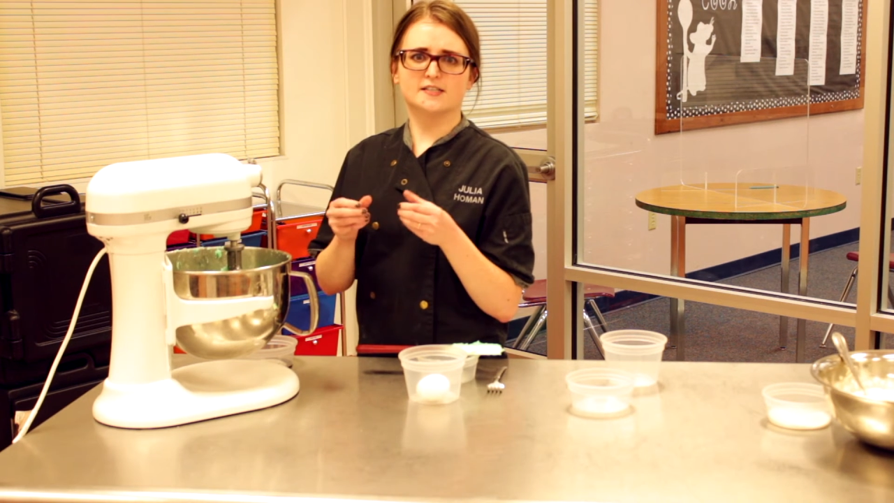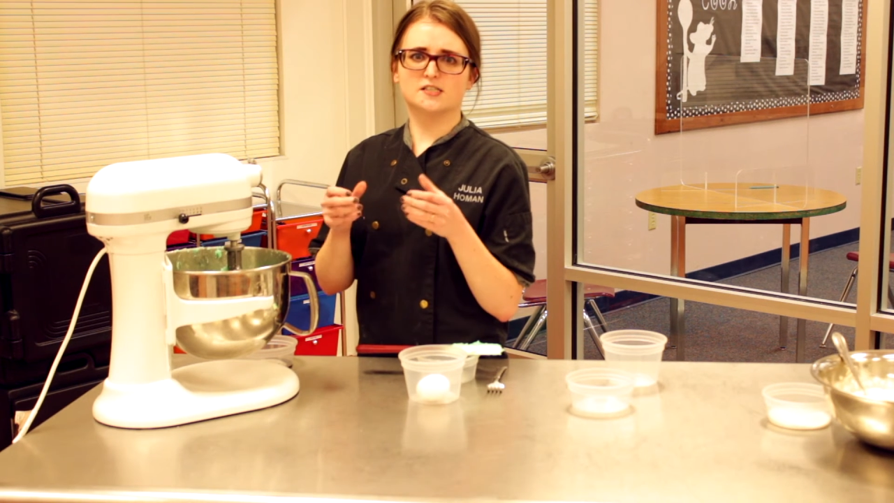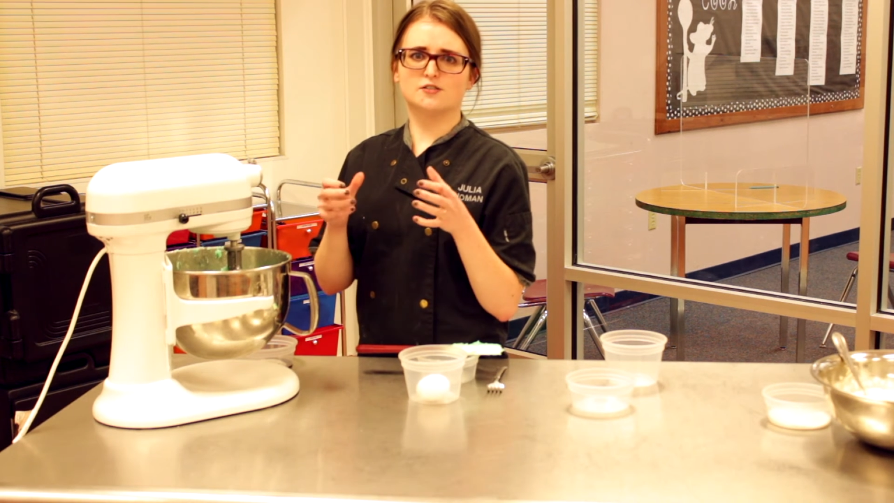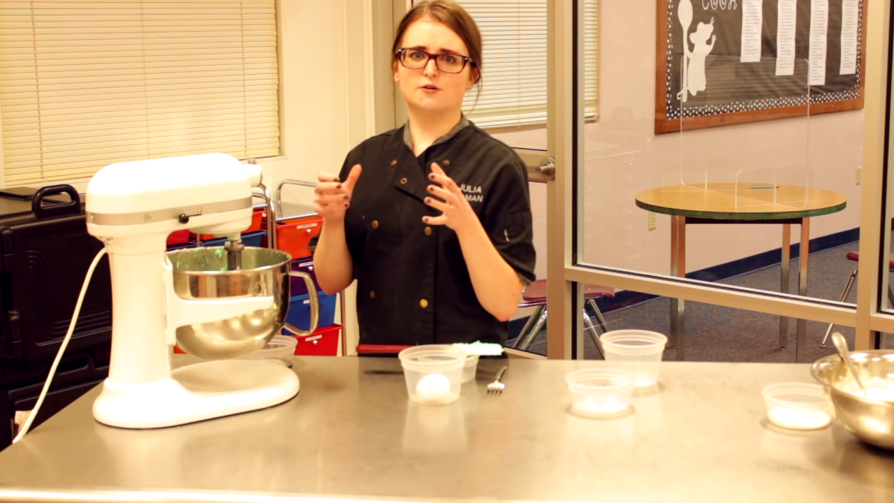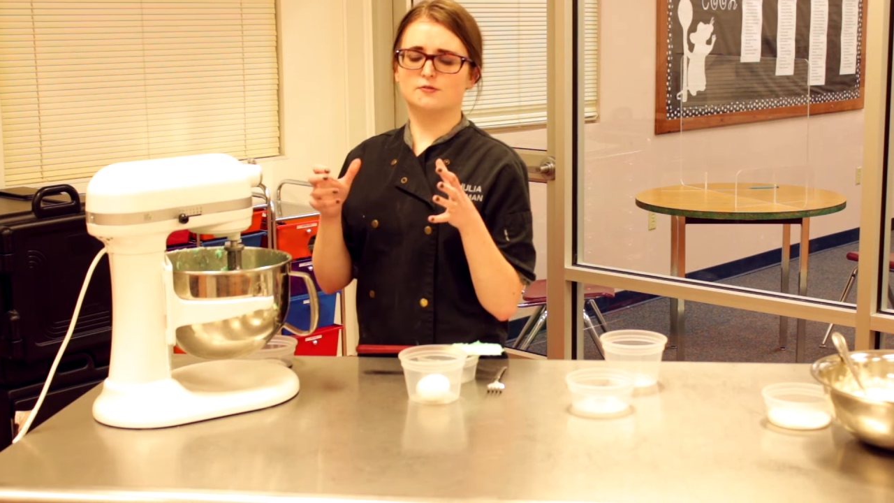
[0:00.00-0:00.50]
and
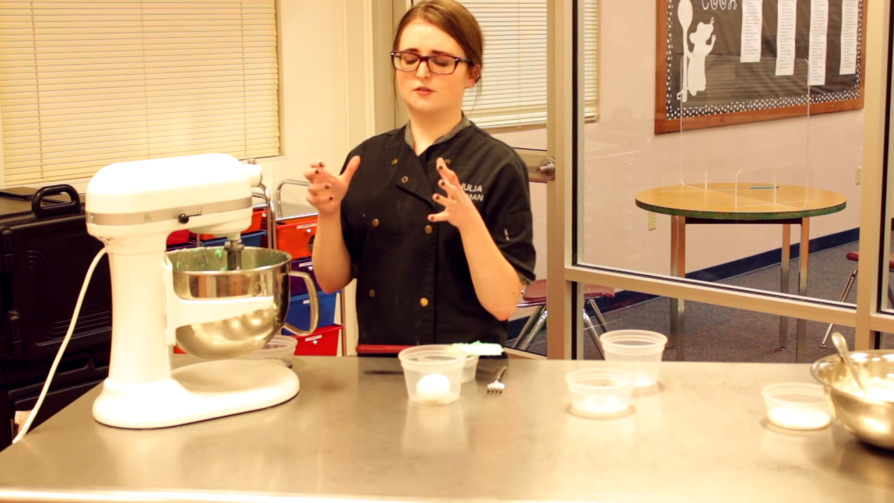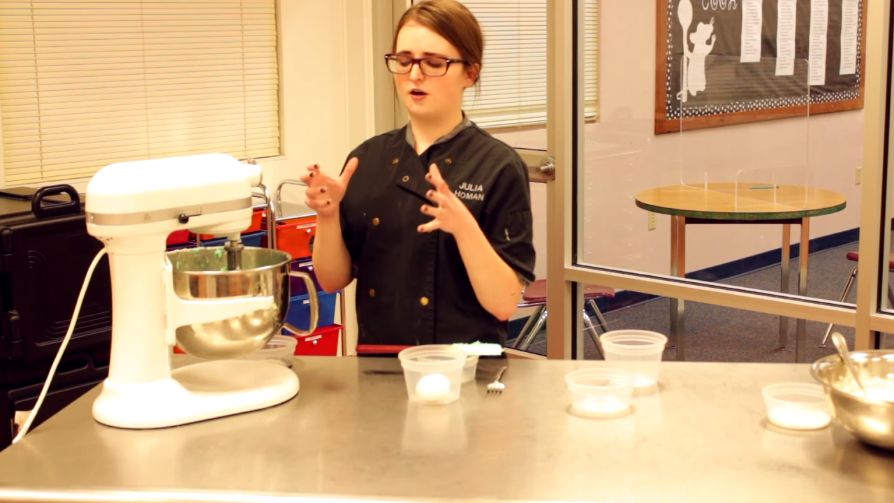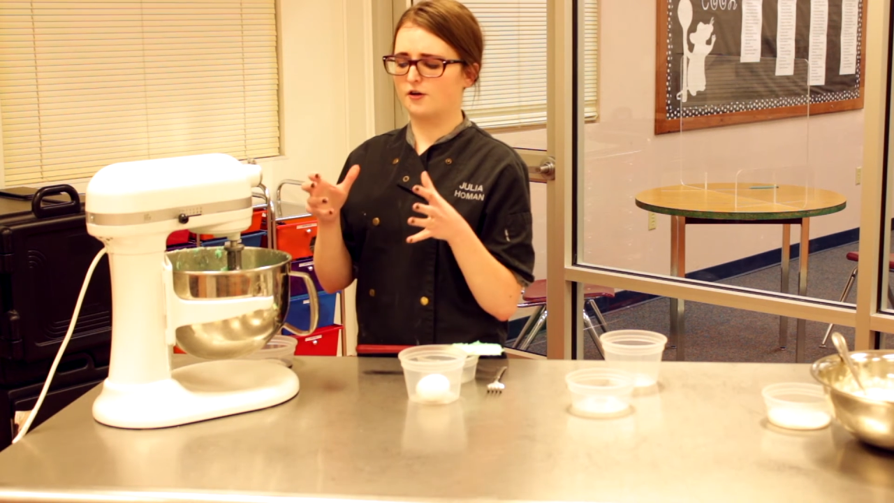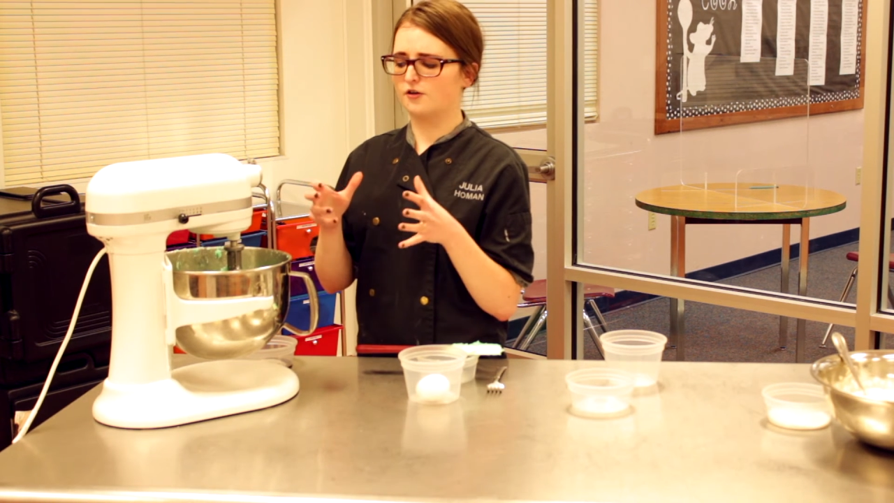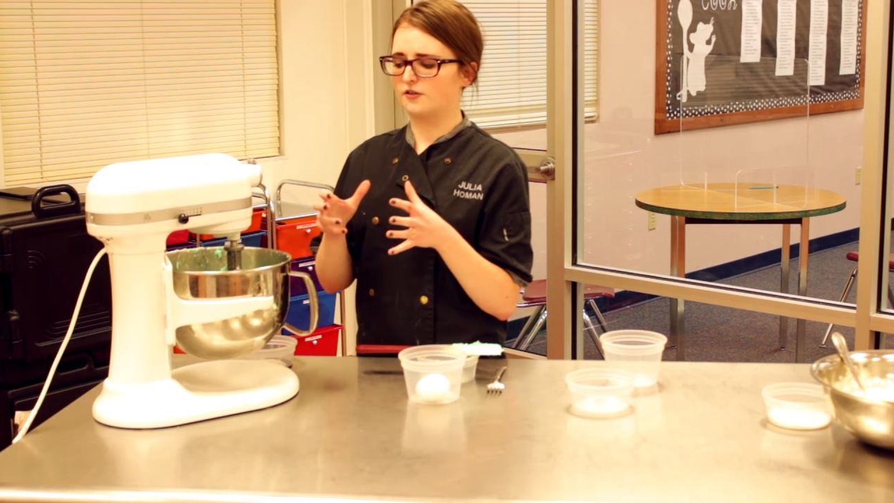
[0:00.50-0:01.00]
it's no
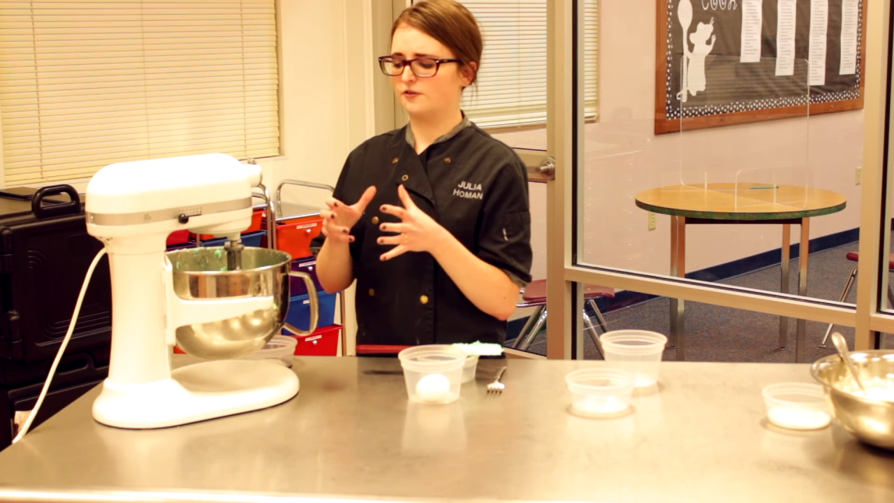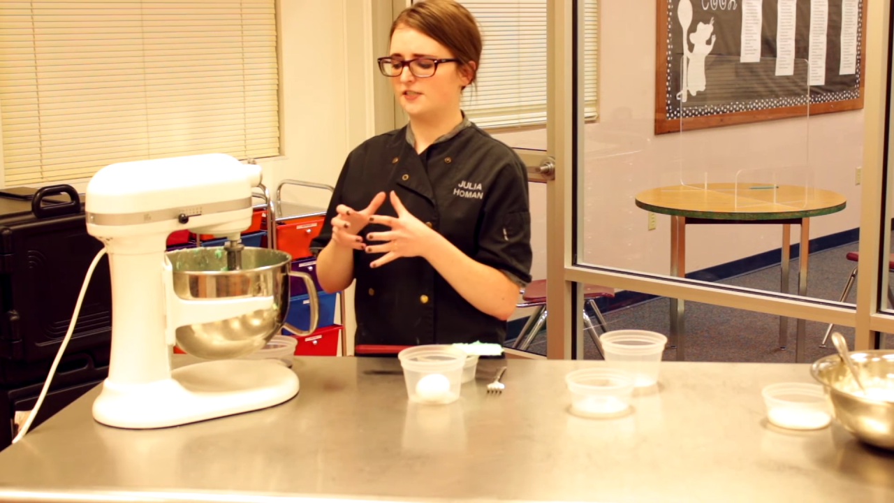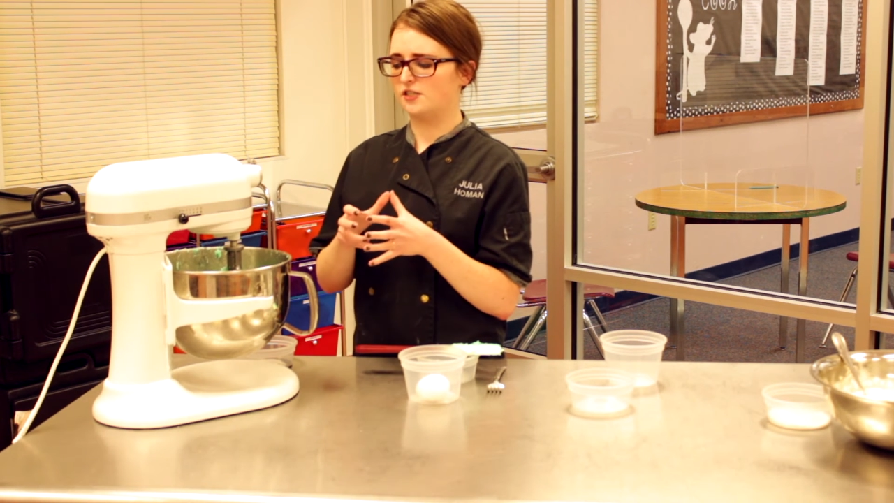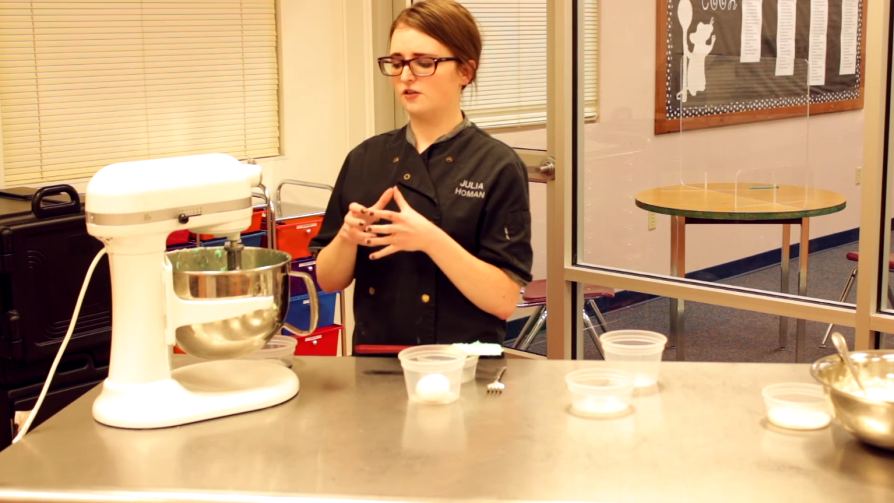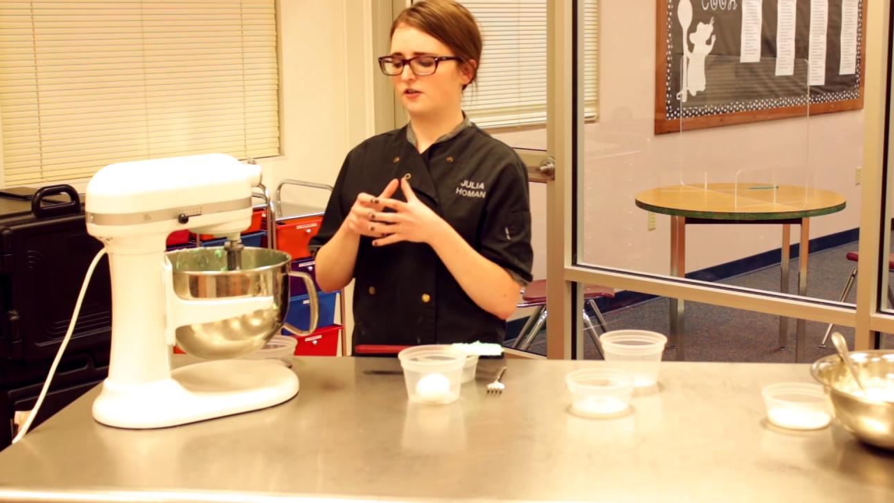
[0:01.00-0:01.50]
longer
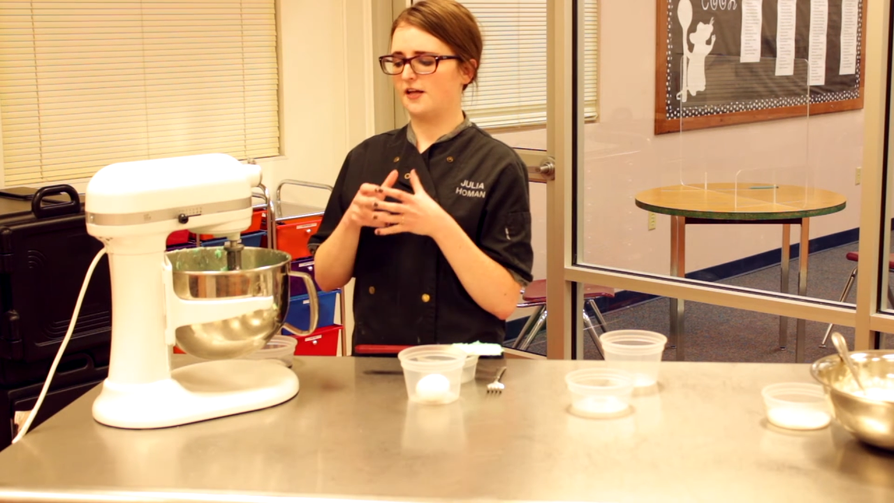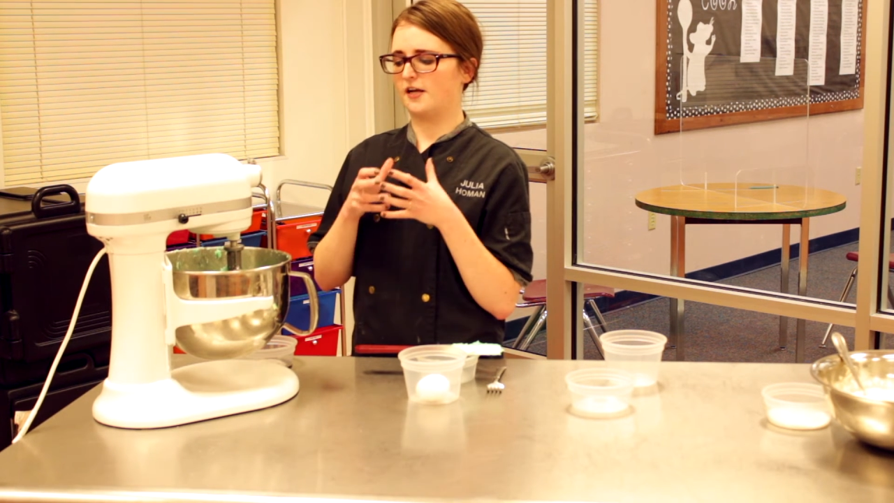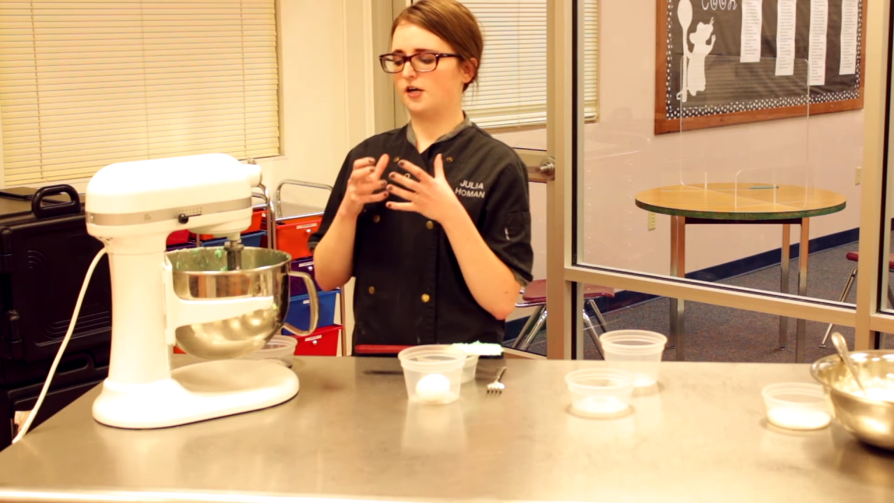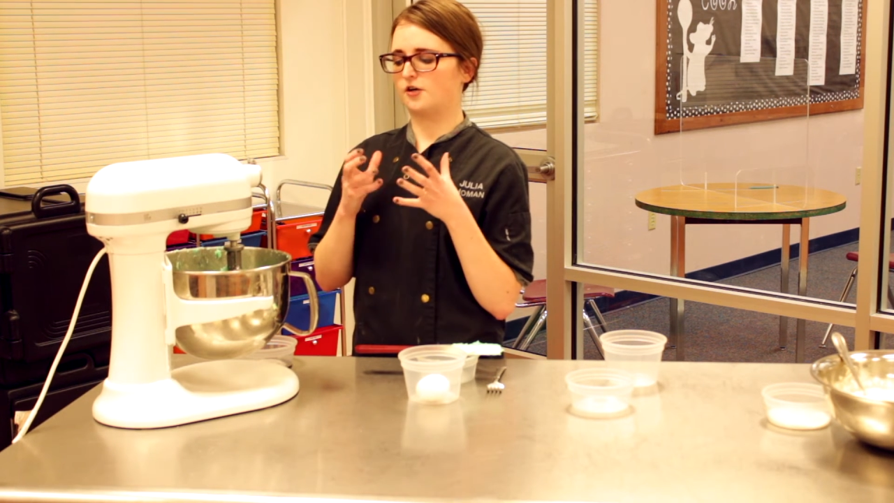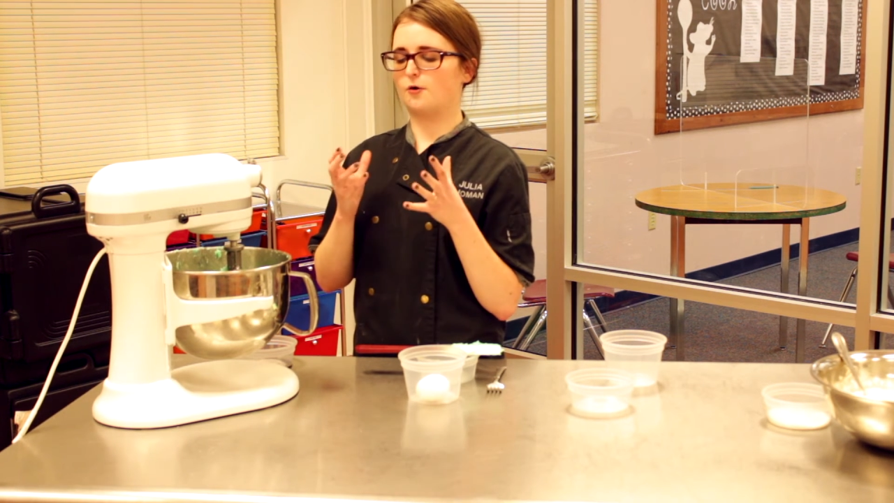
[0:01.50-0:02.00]
going to look like a